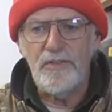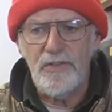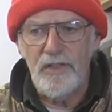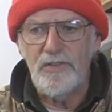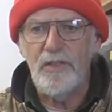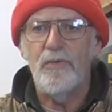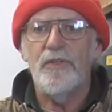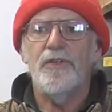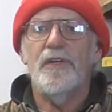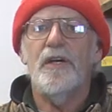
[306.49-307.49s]
assessing
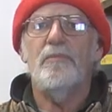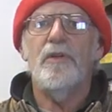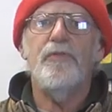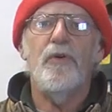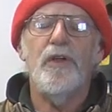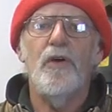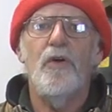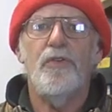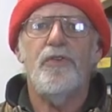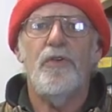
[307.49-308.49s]
when you're done before you
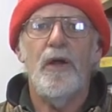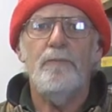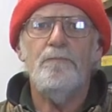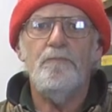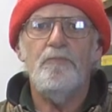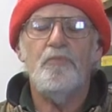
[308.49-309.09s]
holster up.